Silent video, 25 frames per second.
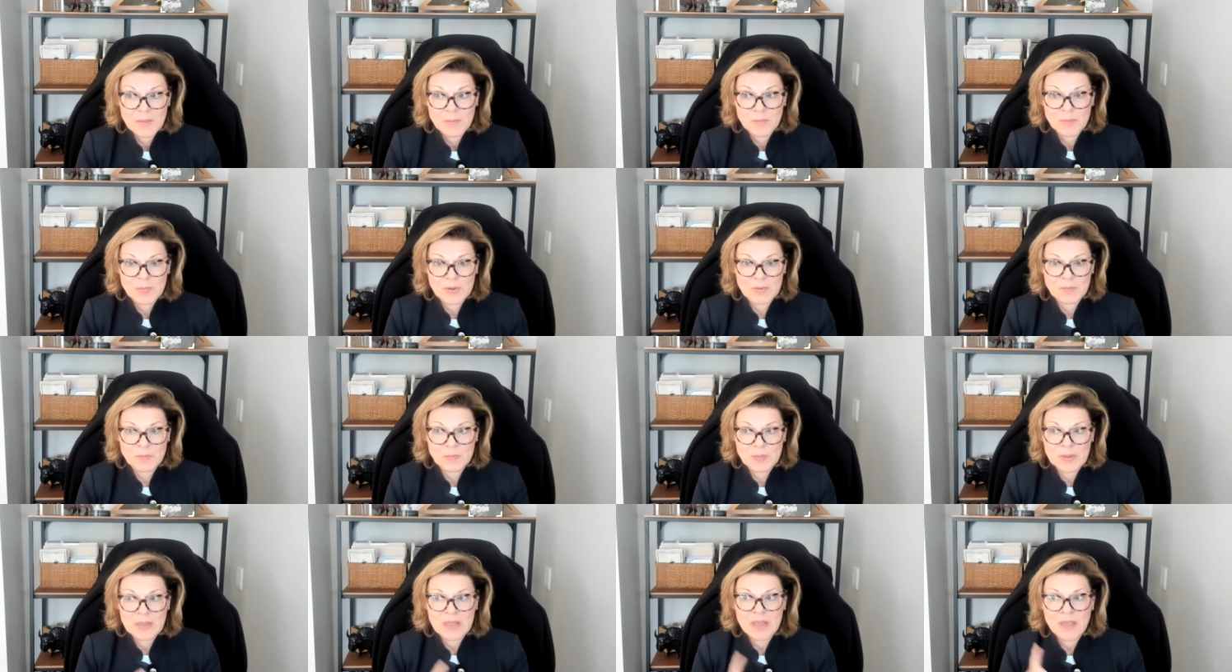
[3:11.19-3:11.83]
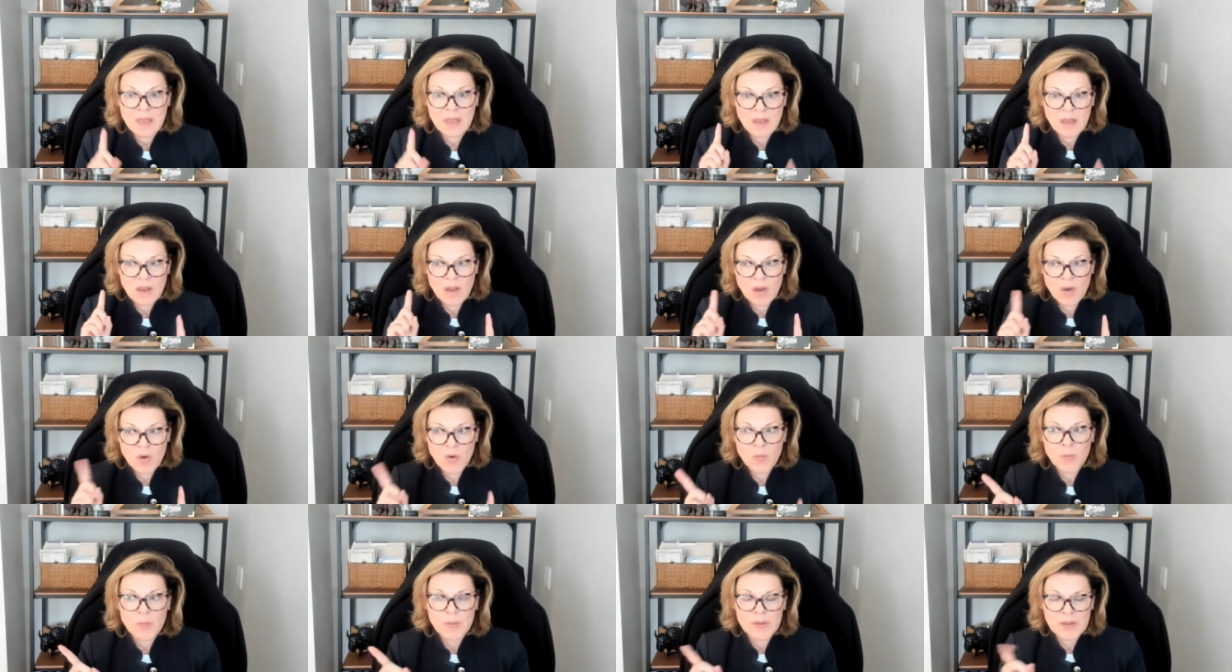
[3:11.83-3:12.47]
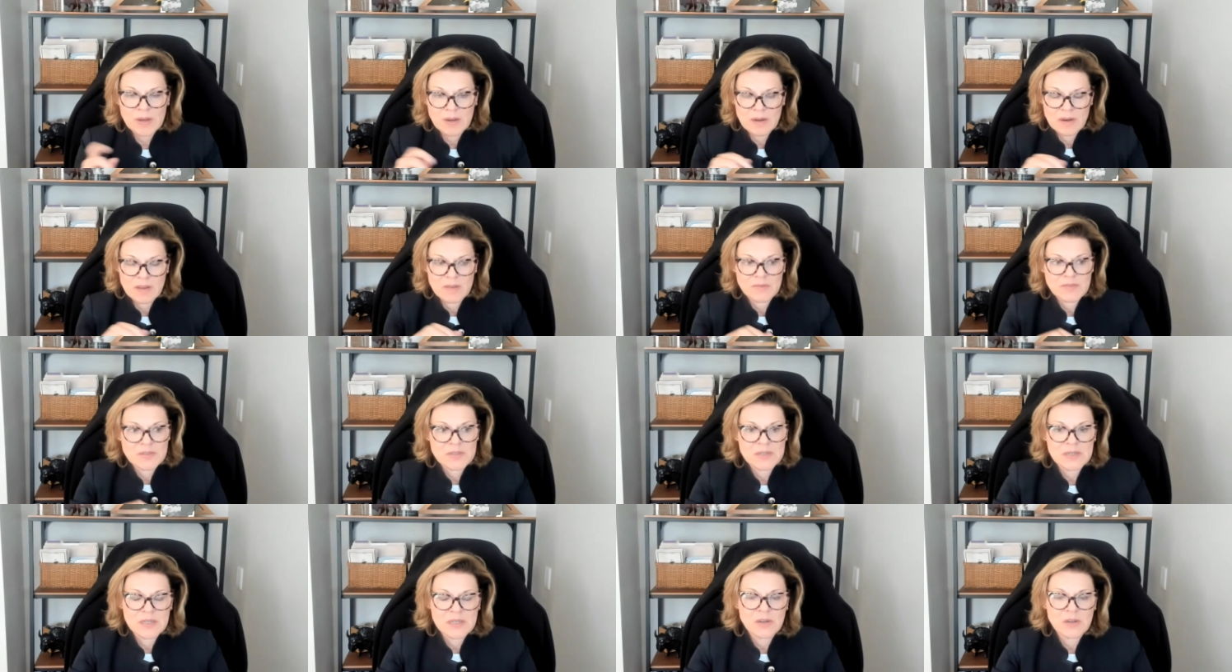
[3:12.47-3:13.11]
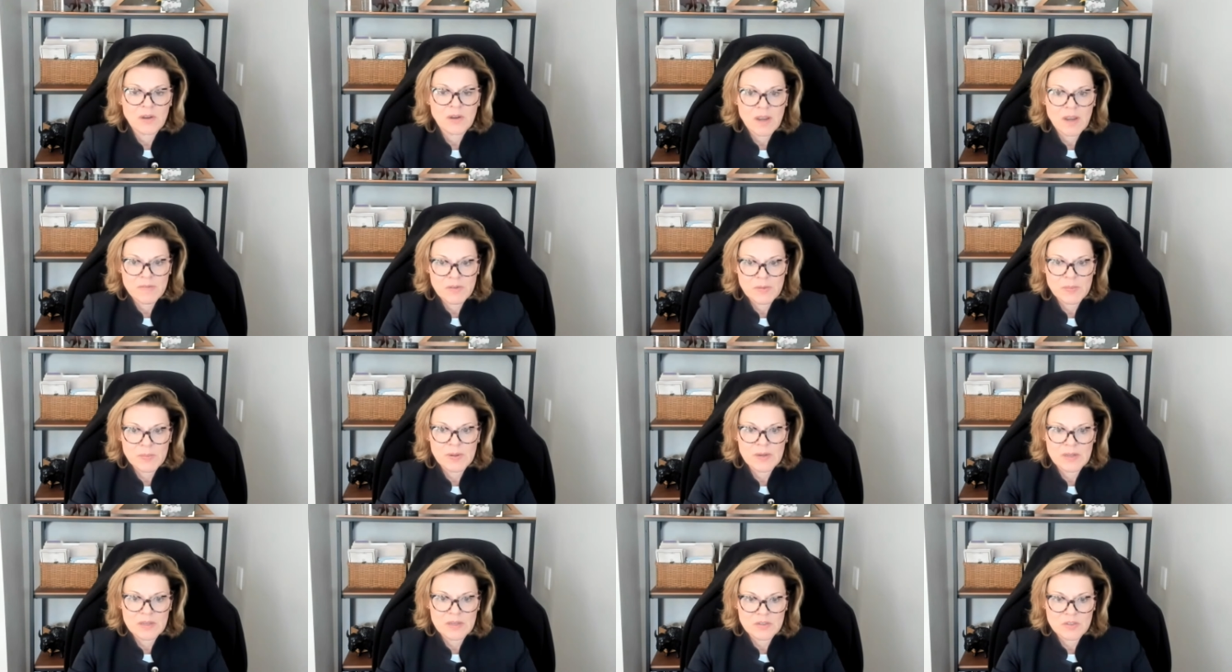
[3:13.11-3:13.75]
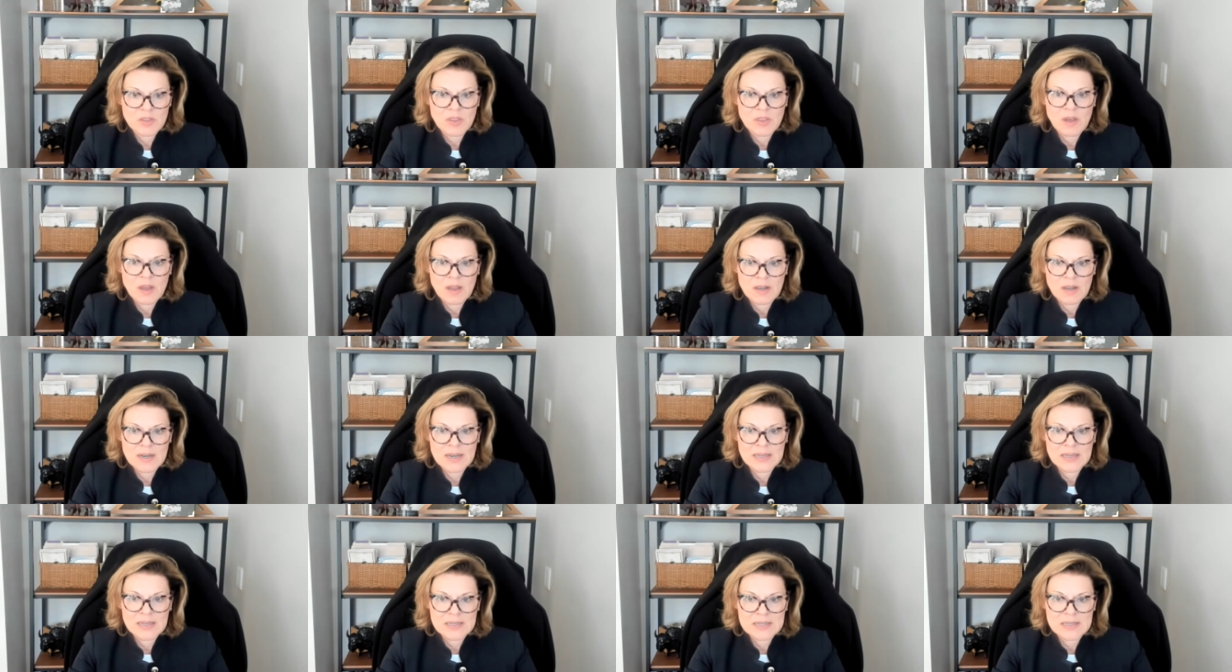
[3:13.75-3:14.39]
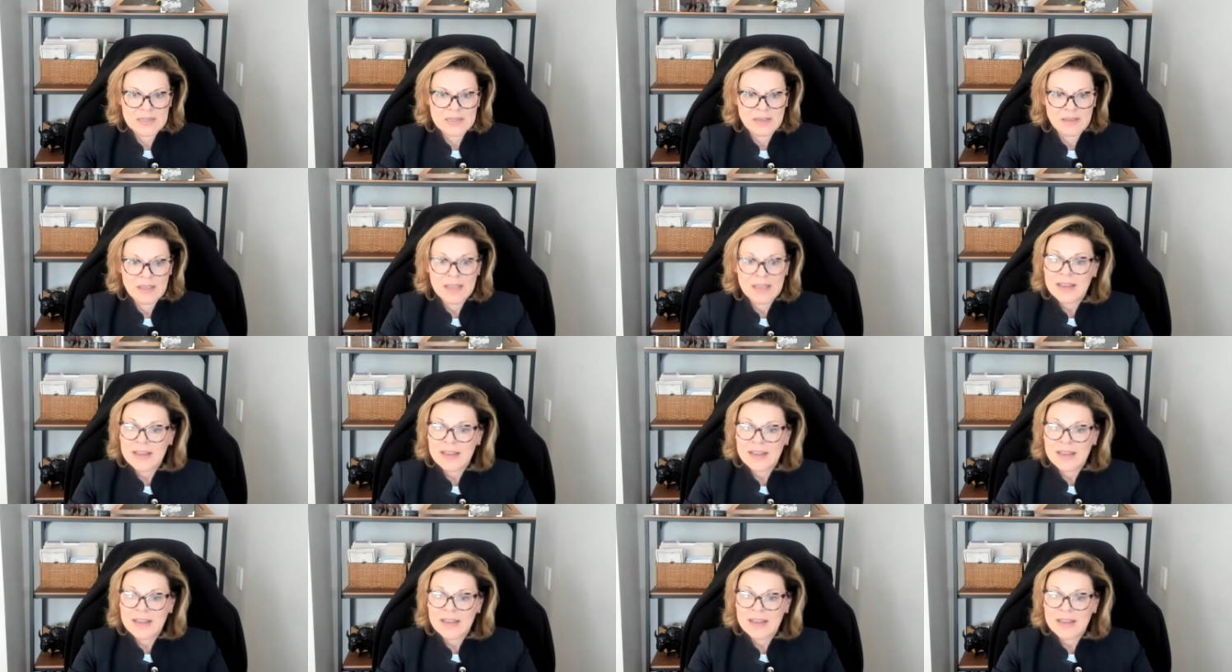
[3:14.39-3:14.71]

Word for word: but be open enough to hear everybody's thought and idea.